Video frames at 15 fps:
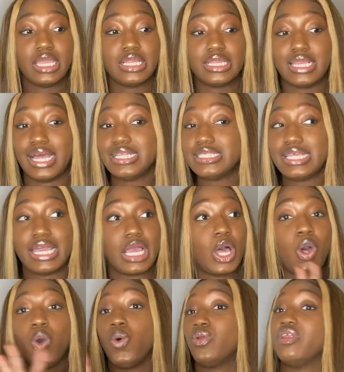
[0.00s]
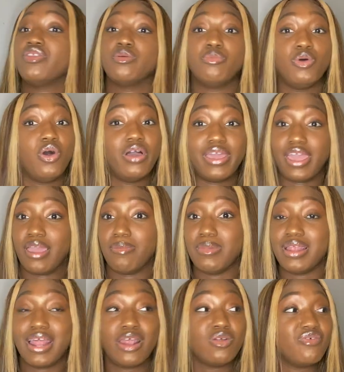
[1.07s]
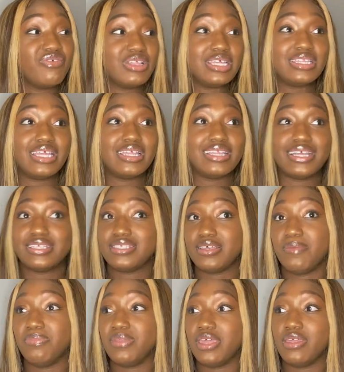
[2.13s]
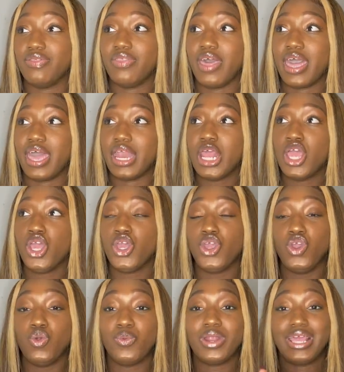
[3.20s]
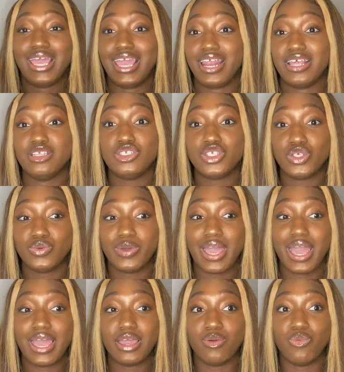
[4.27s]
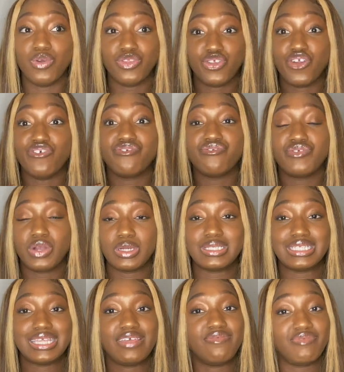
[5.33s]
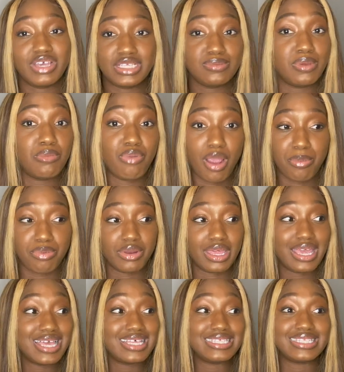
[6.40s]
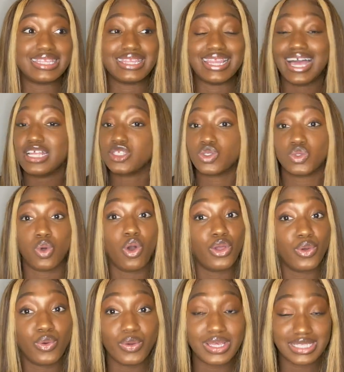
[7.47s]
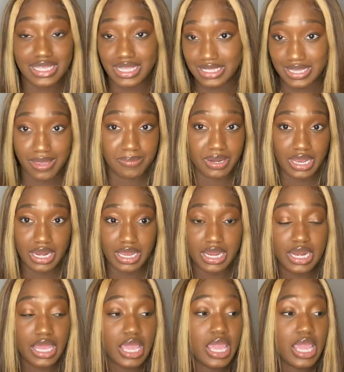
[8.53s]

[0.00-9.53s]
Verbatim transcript: that's like a whole nother ball game. And I don't really think that's something that you want to get into with your first investment property, because that soil is contaminated.